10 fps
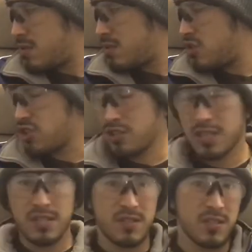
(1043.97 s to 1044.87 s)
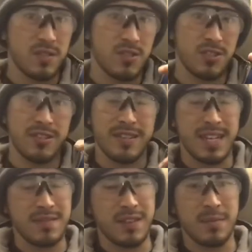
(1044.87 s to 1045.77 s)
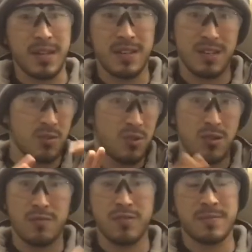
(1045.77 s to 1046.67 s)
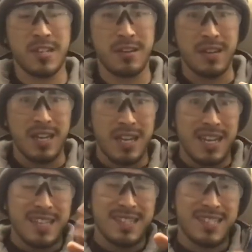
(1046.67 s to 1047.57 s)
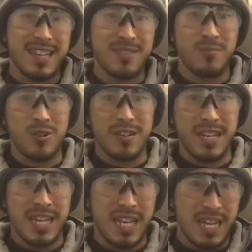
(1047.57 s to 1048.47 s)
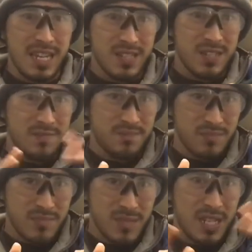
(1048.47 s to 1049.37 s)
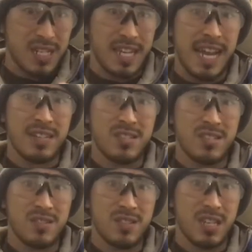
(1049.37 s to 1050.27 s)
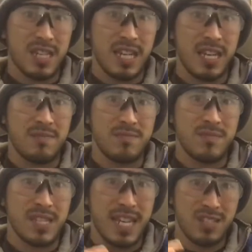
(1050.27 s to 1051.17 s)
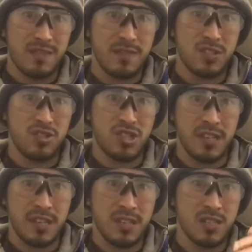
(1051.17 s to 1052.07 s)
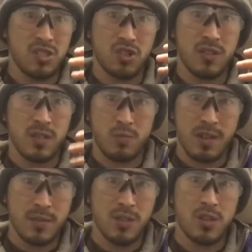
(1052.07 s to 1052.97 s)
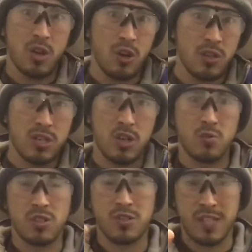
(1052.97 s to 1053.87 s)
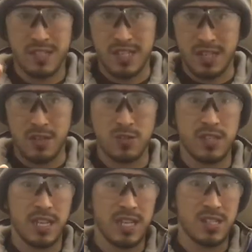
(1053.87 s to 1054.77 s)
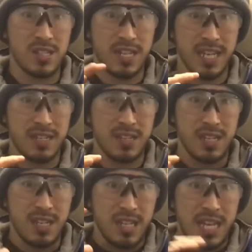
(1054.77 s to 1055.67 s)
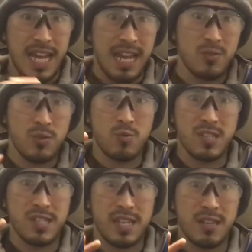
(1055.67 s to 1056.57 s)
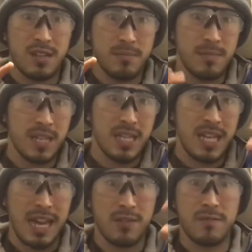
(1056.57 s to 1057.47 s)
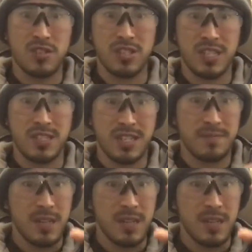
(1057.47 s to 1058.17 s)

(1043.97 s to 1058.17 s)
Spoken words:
Shotguns, sorry, had to think about that, I've got a lot of rips here. The second one is gas, again, gas efficiency during the weather, hot, cold, you've got to consider those things. Again, how you want to set it up, how efficient is it,